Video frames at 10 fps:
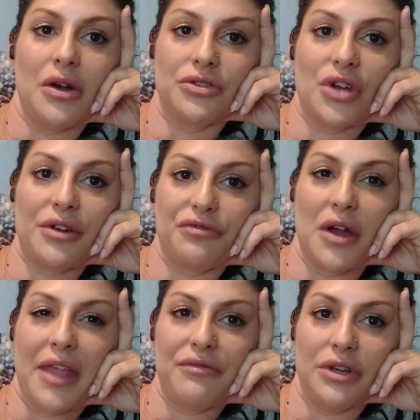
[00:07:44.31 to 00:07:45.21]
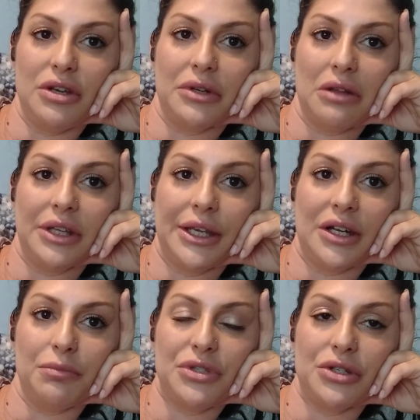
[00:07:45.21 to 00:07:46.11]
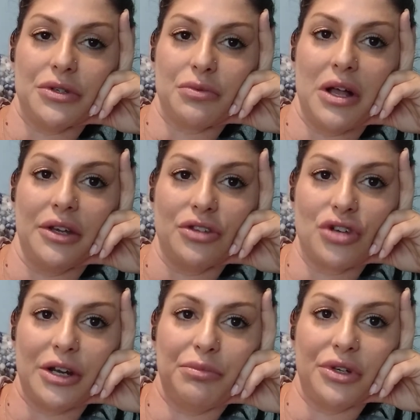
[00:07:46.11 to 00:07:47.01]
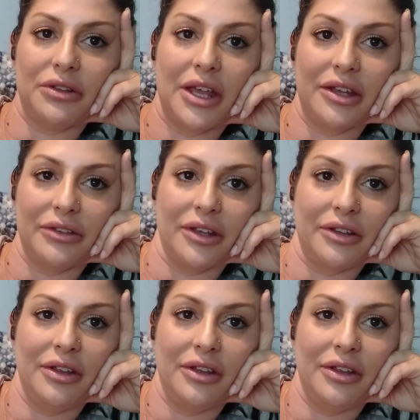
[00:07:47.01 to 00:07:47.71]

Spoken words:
I'll try to find that video and I'll link it up too as well. And I'll try to put it like in like